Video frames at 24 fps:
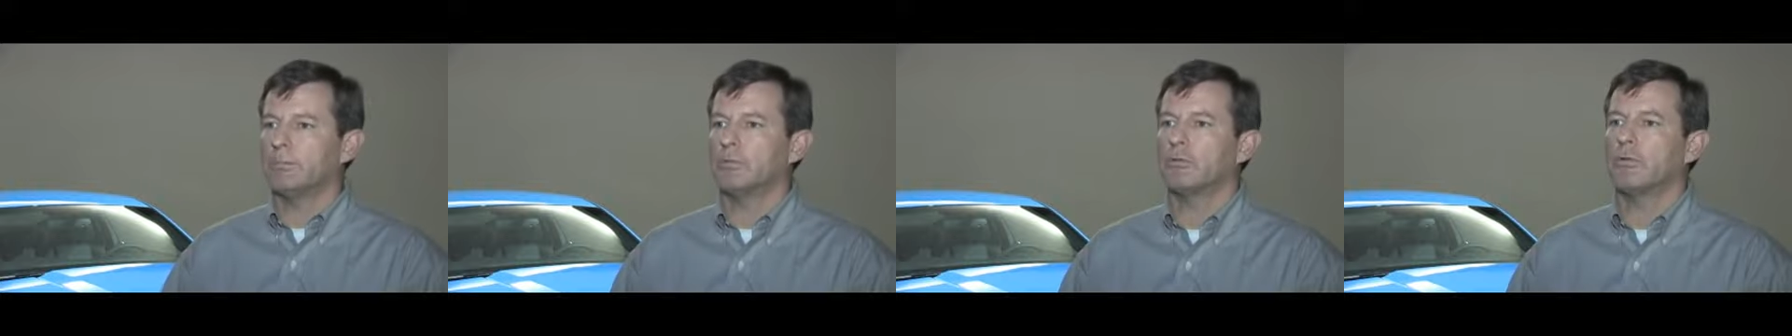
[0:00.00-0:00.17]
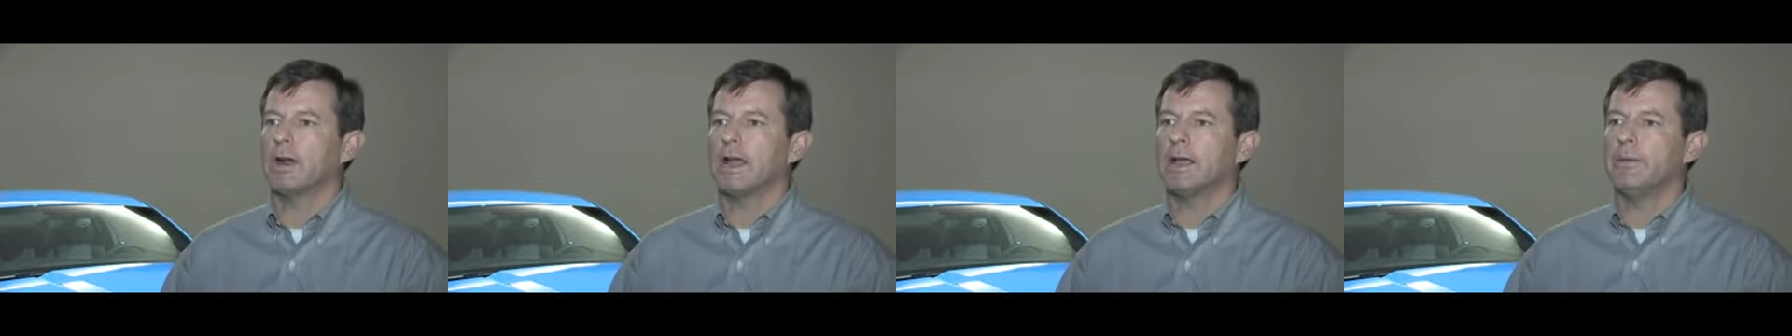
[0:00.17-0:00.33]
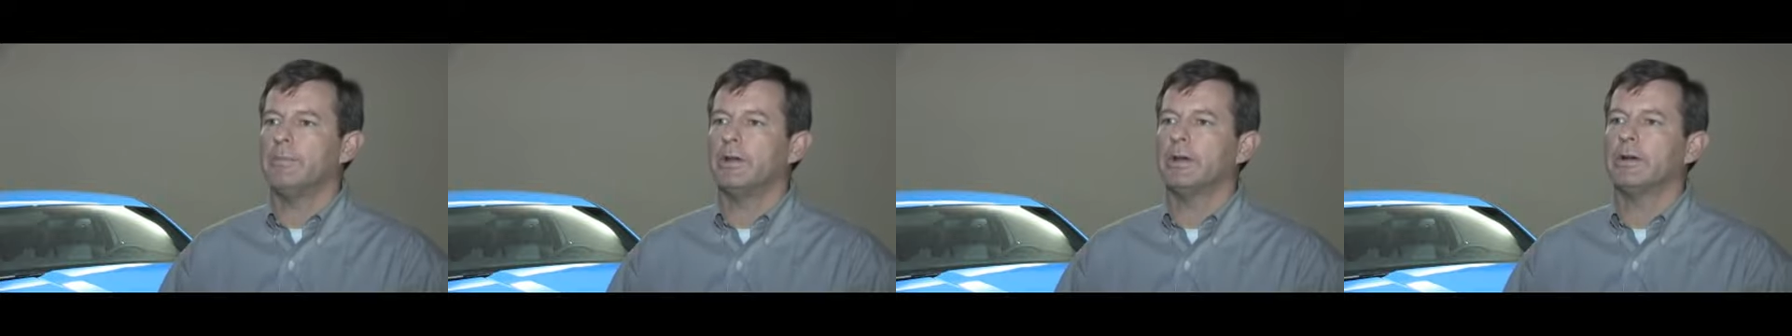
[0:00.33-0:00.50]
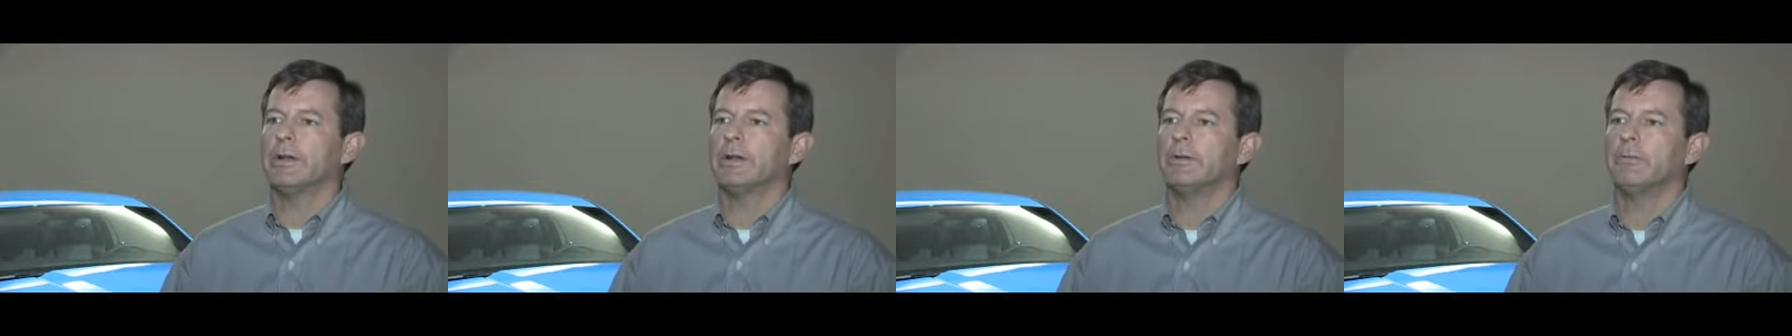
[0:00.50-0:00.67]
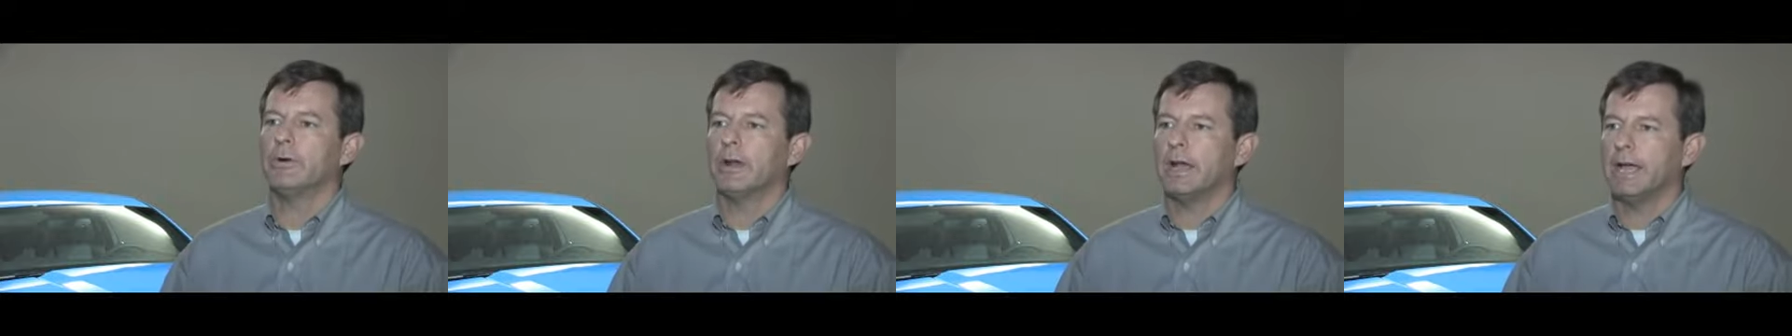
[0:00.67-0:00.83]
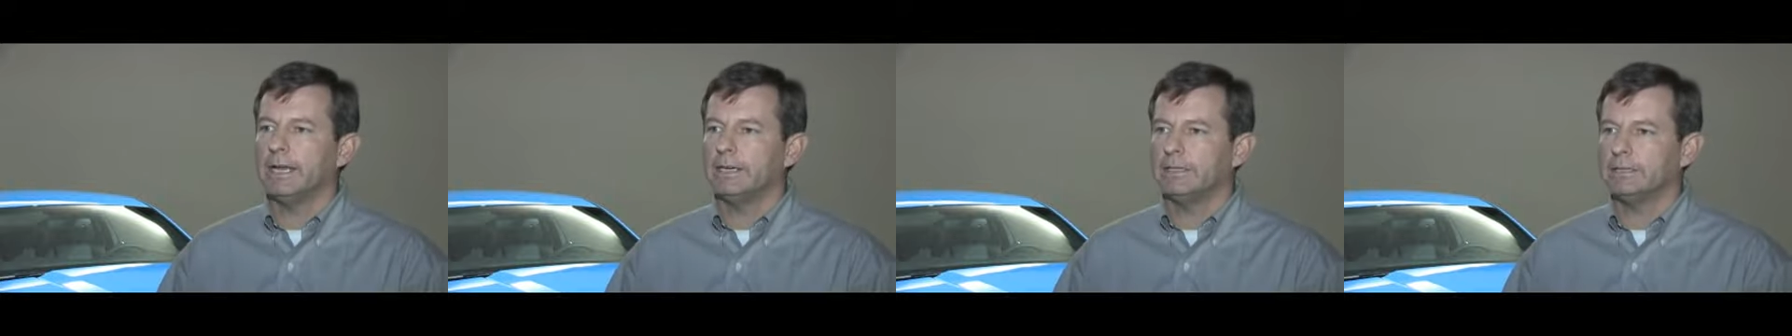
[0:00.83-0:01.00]
primary
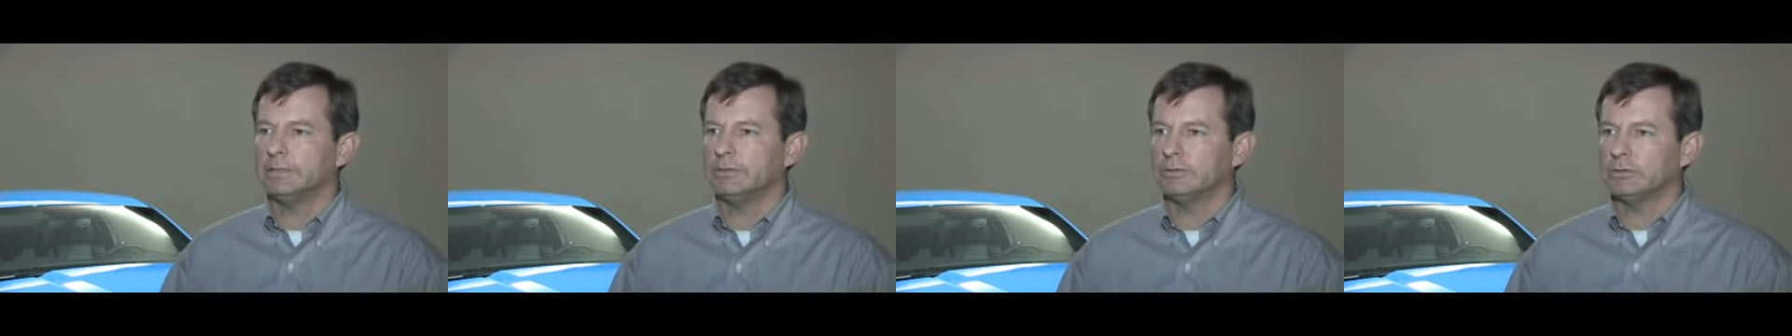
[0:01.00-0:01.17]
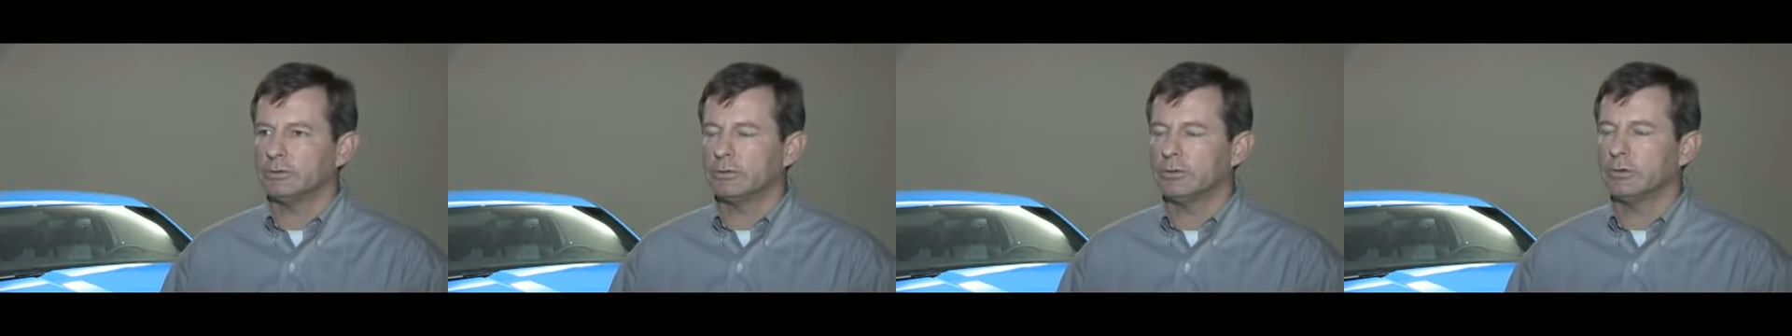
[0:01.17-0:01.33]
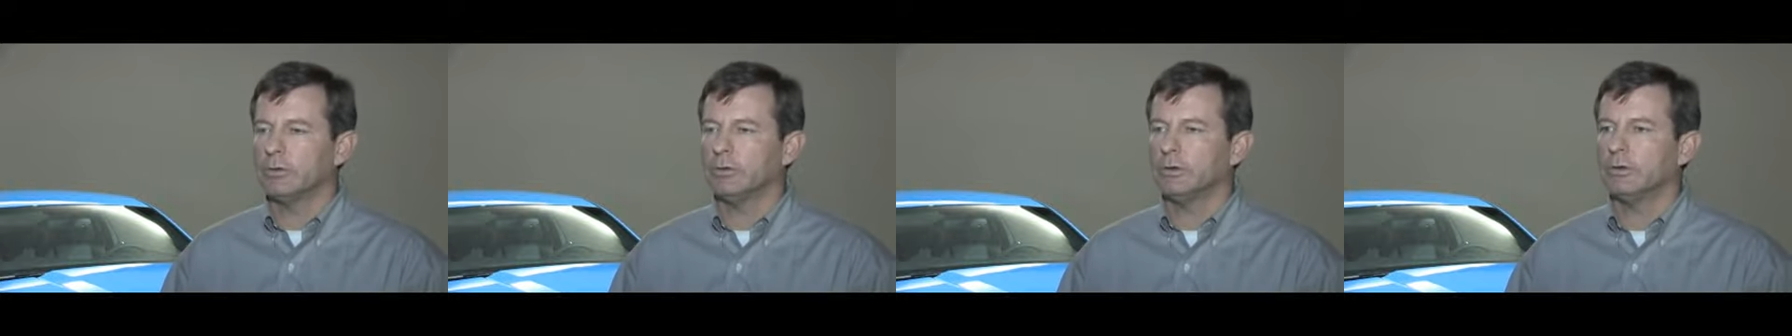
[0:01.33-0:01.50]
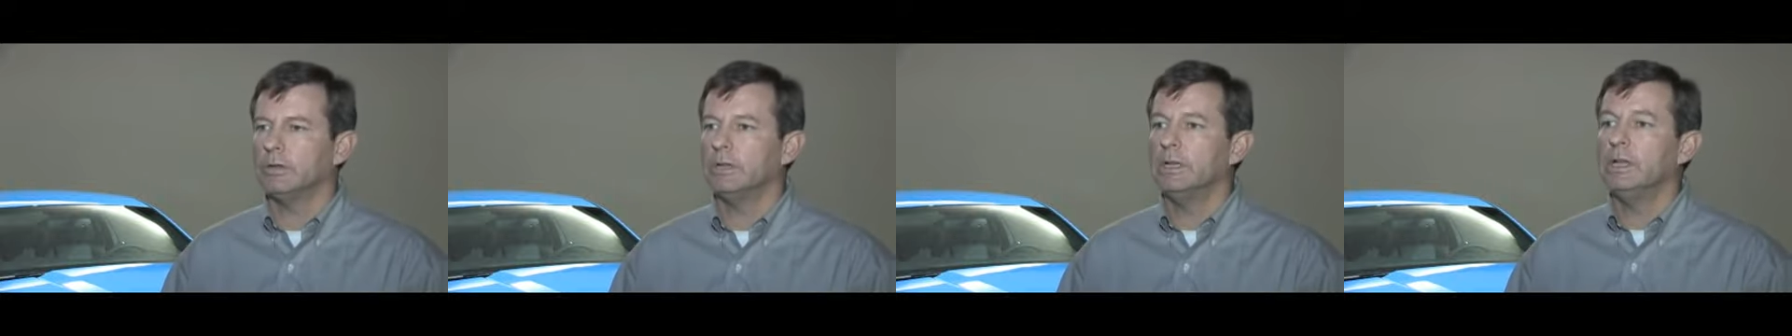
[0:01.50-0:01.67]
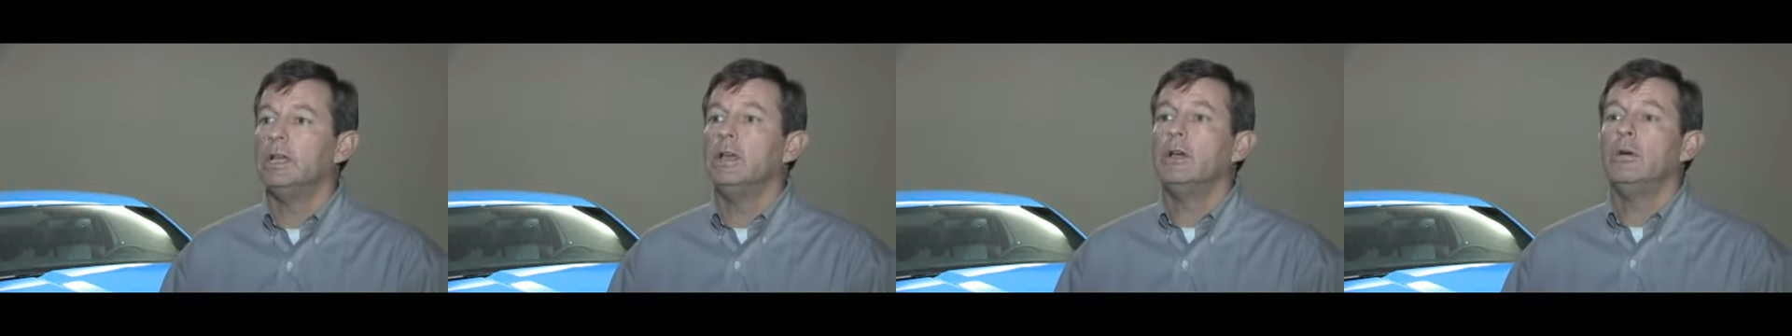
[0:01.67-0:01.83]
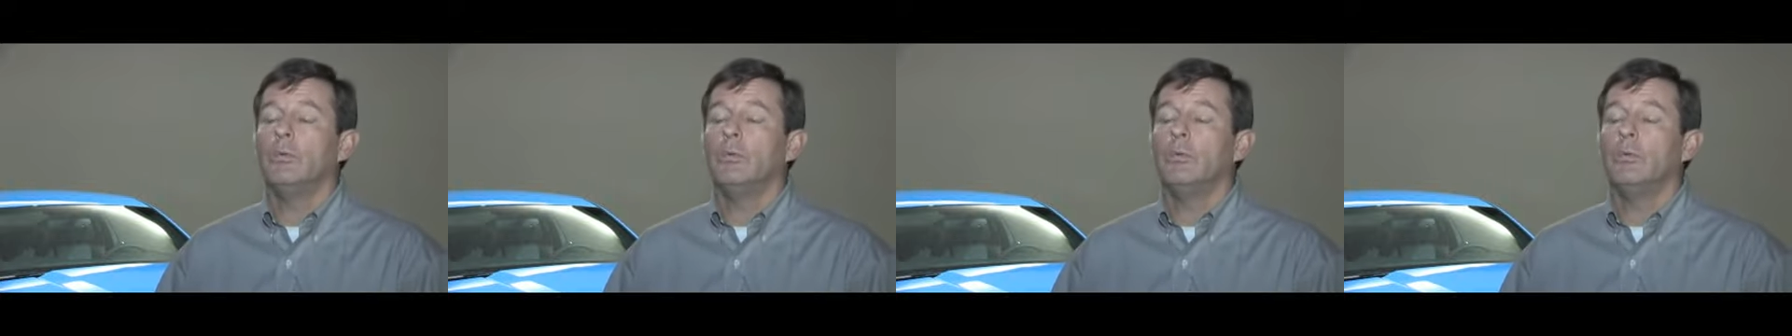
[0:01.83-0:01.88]
ride control